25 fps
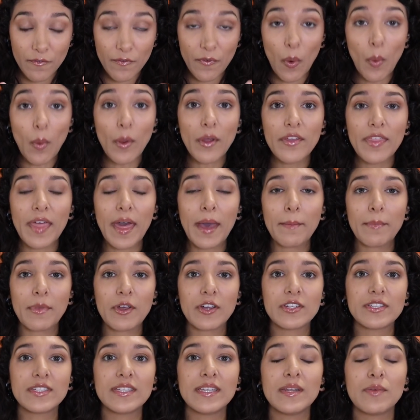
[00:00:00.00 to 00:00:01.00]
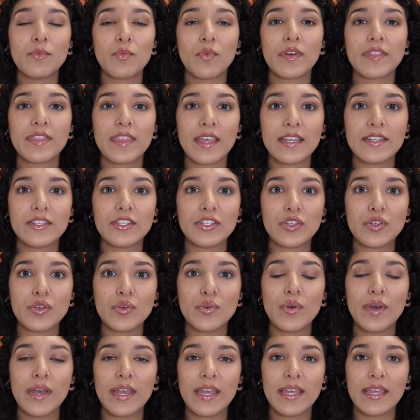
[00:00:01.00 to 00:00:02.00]
for that person and what they
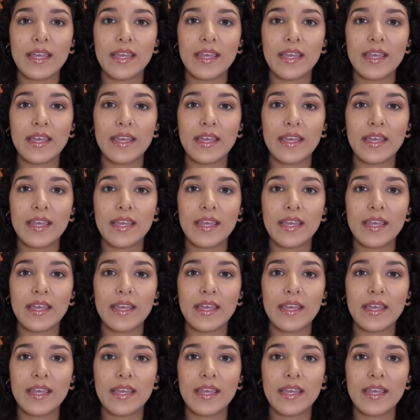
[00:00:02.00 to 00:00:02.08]
do,